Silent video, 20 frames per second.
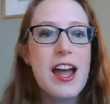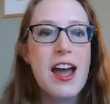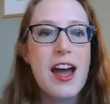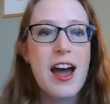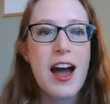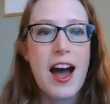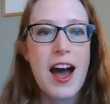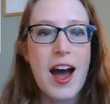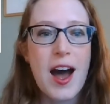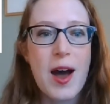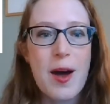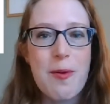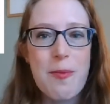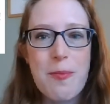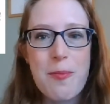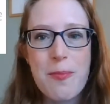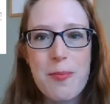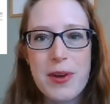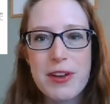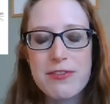
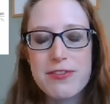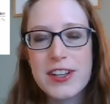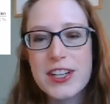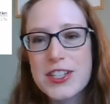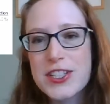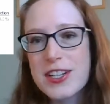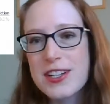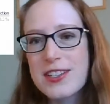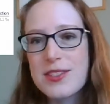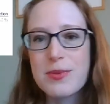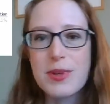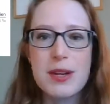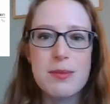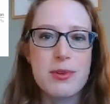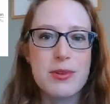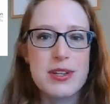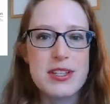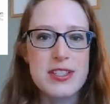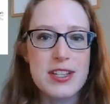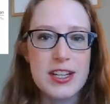but fiction is what I'm
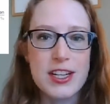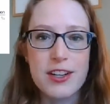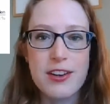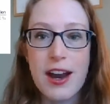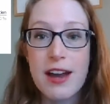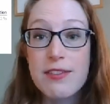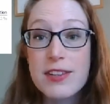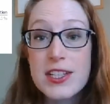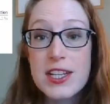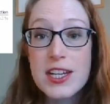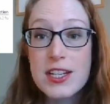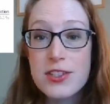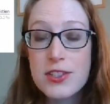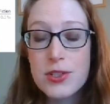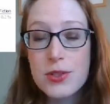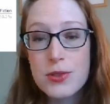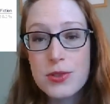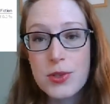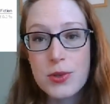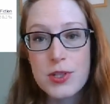always going to gravitate
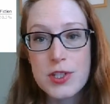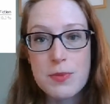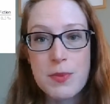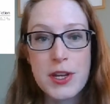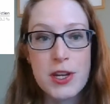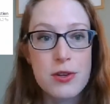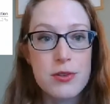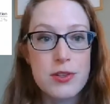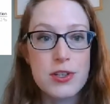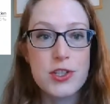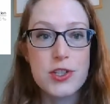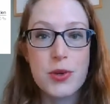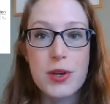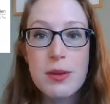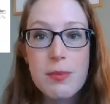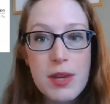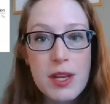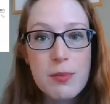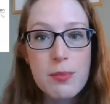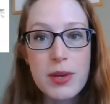to towards my own
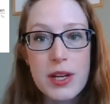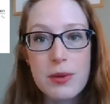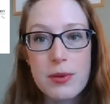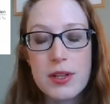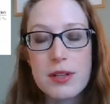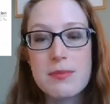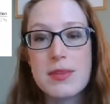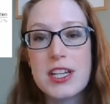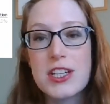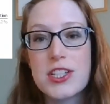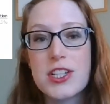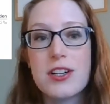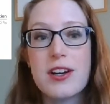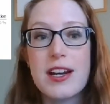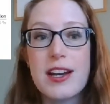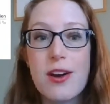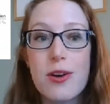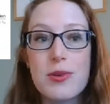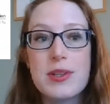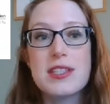enjoyment, but I want to make sure I
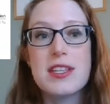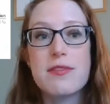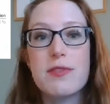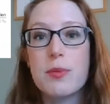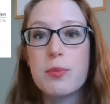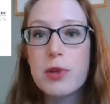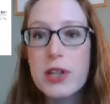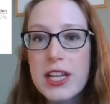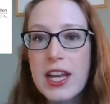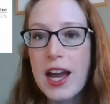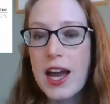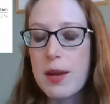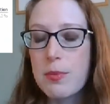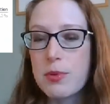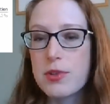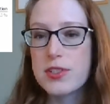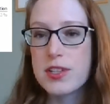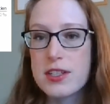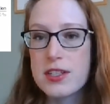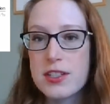always have a pretty high
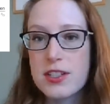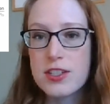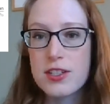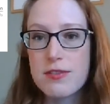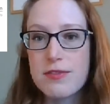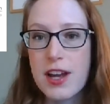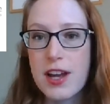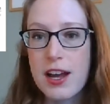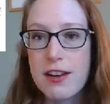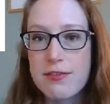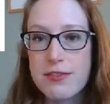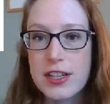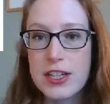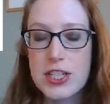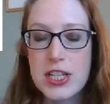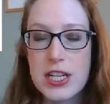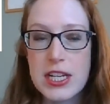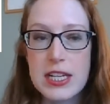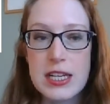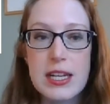percentage of
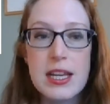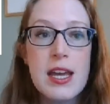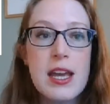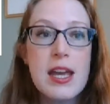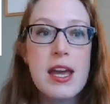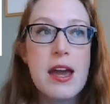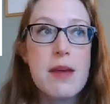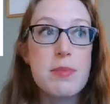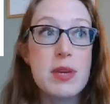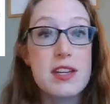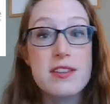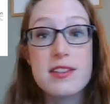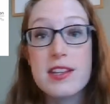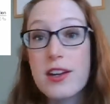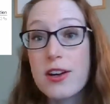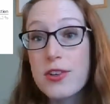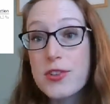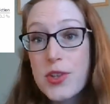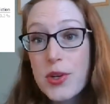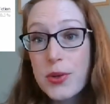nonfiction because I
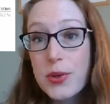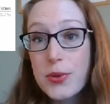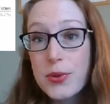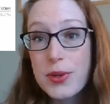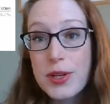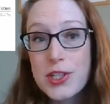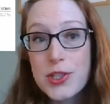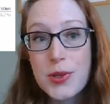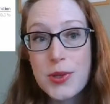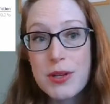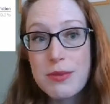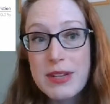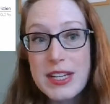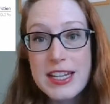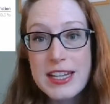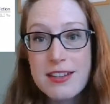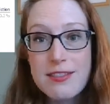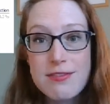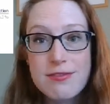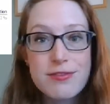also enjoy
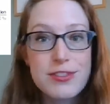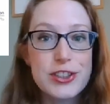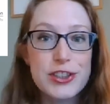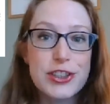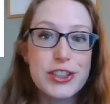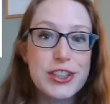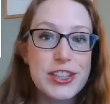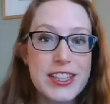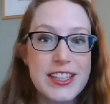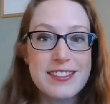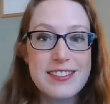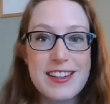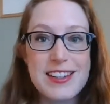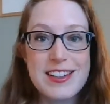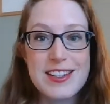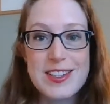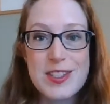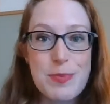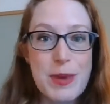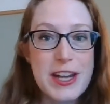reading for learning and
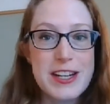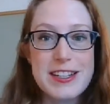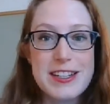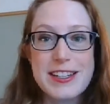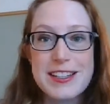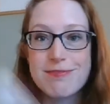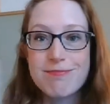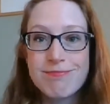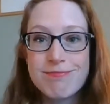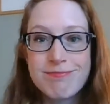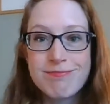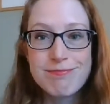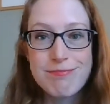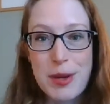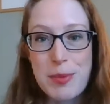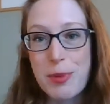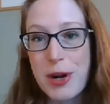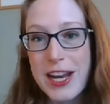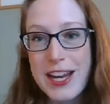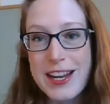expanding my
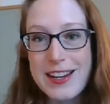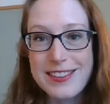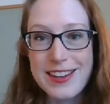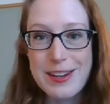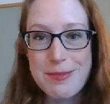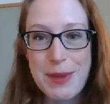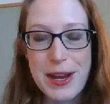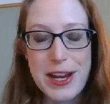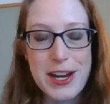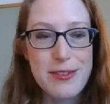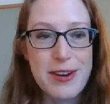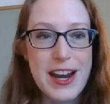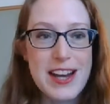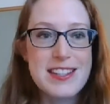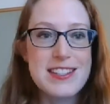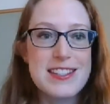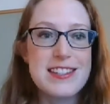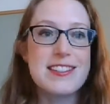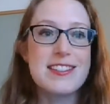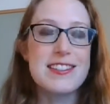brain and my
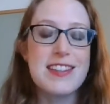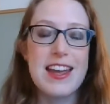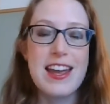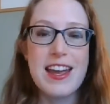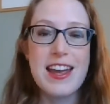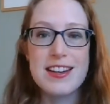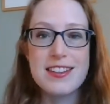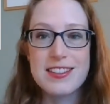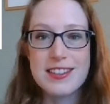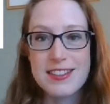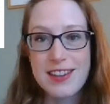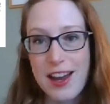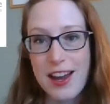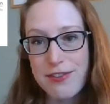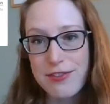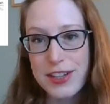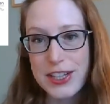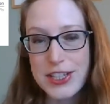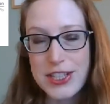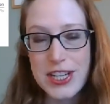horizons, and
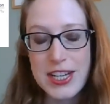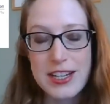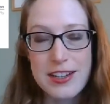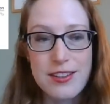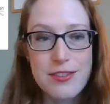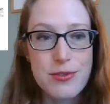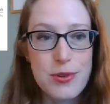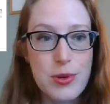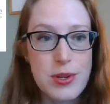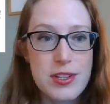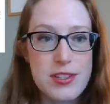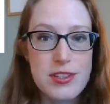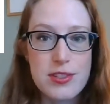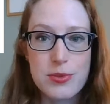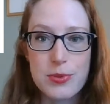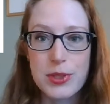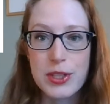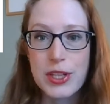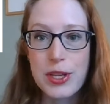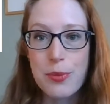nonfiction, of course,
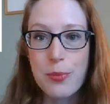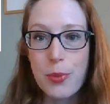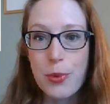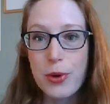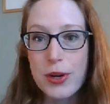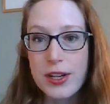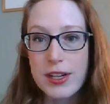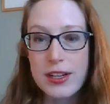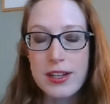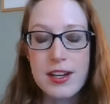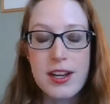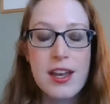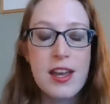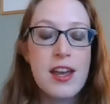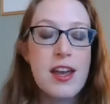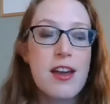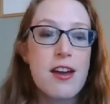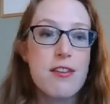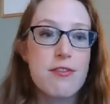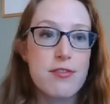is really important
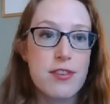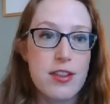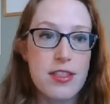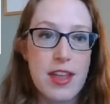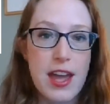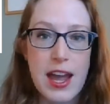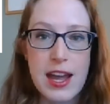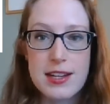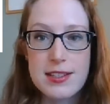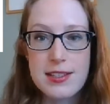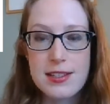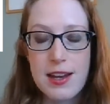for that.